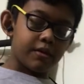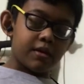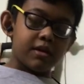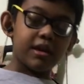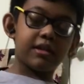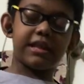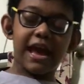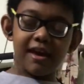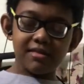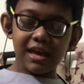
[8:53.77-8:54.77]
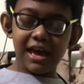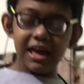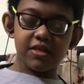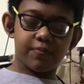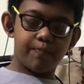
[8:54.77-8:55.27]
The daisy
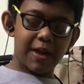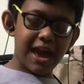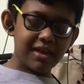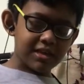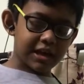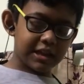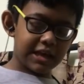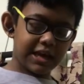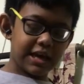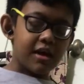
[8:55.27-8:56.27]
is basically